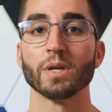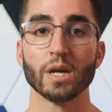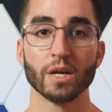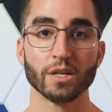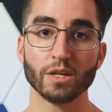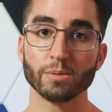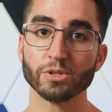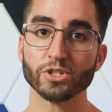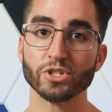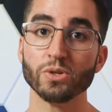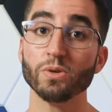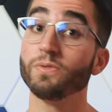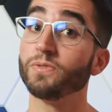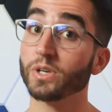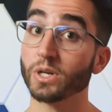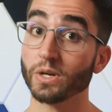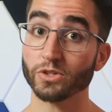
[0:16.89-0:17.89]
Number 2,
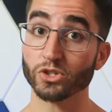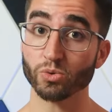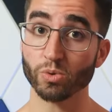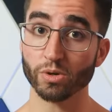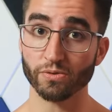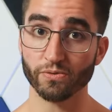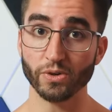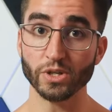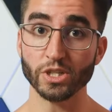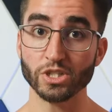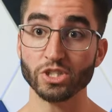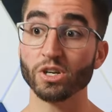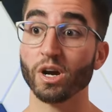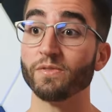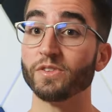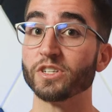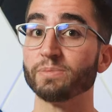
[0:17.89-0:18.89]
figure out the square footage of
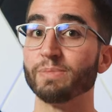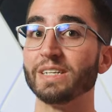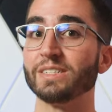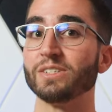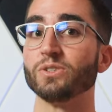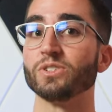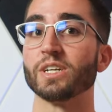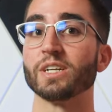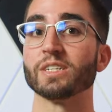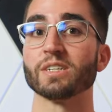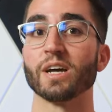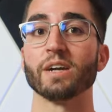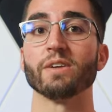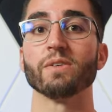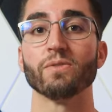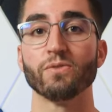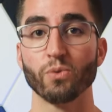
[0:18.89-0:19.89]
the space that you set aside
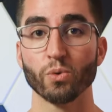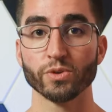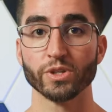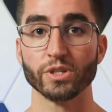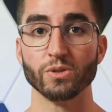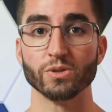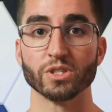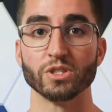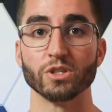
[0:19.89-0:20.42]
for the use in your